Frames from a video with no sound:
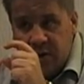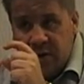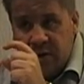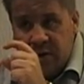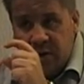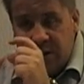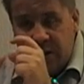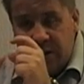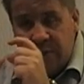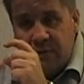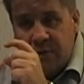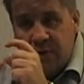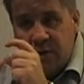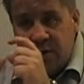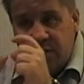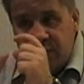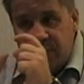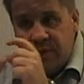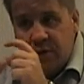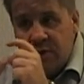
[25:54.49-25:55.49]
is given
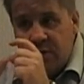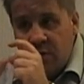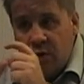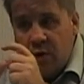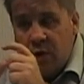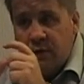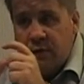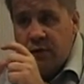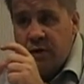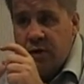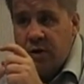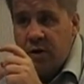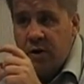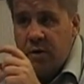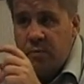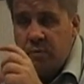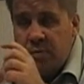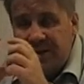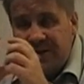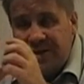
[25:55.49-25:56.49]
is very often in
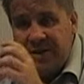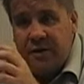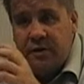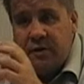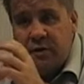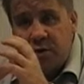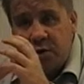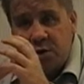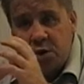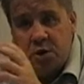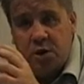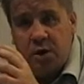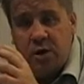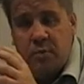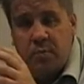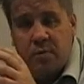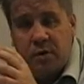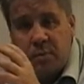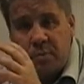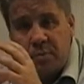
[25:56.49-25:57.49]
a particular
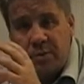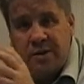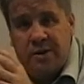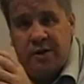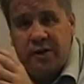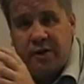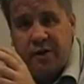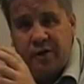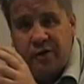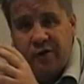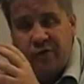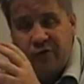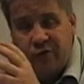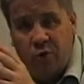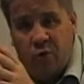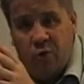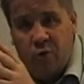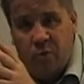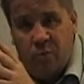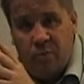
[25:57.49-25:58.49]
shape and a particular
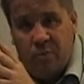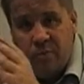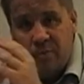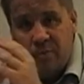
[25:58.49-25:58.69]
form.